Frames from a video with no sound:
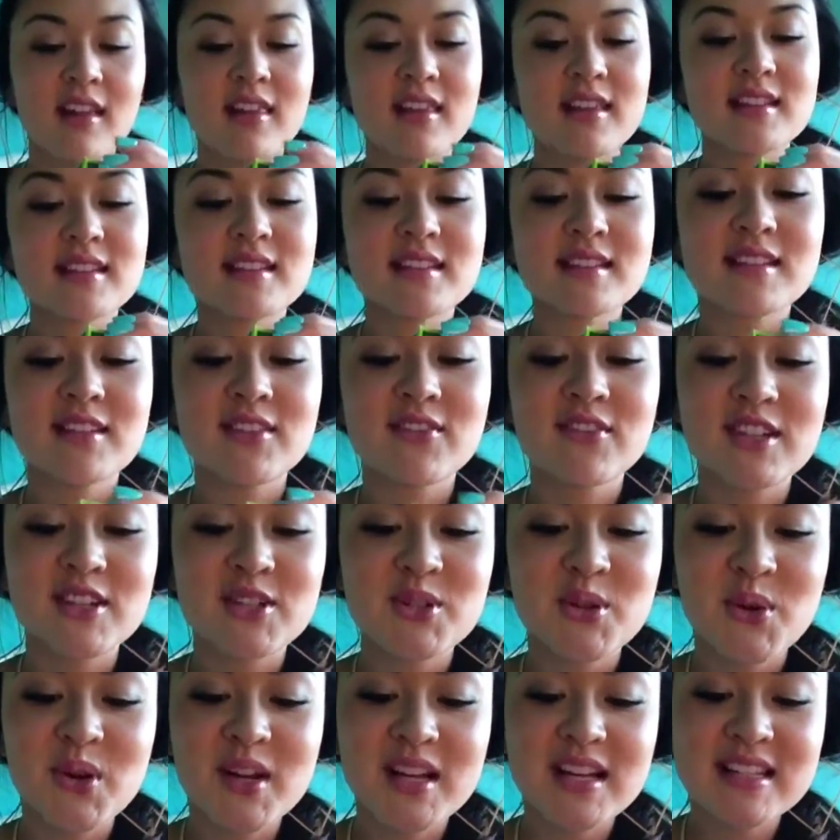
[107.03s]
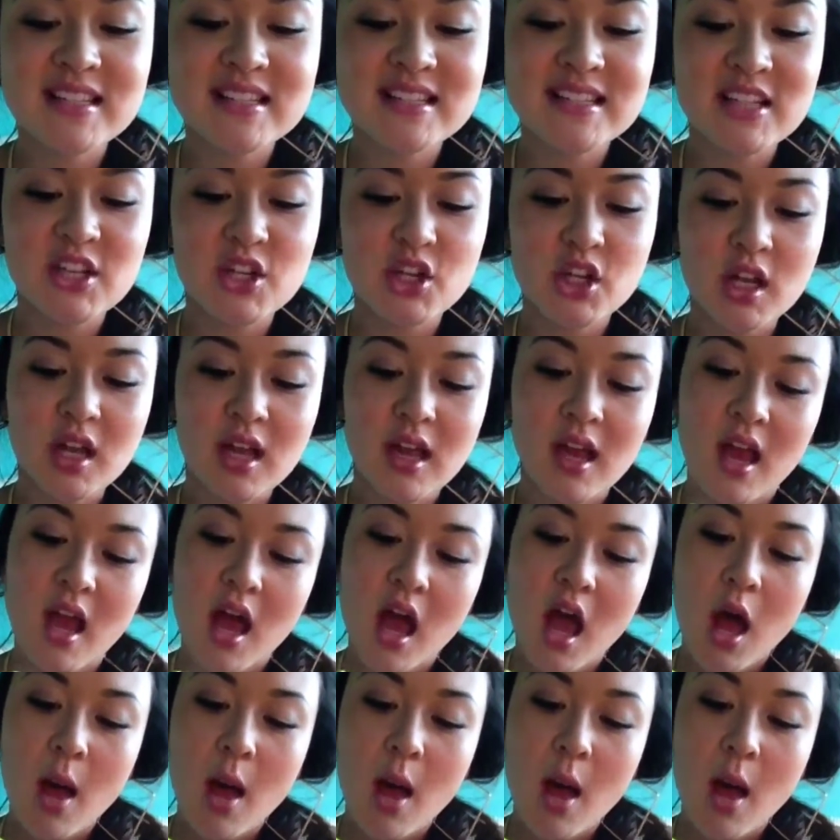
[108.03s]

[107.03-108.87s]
this is the Victoria's Secret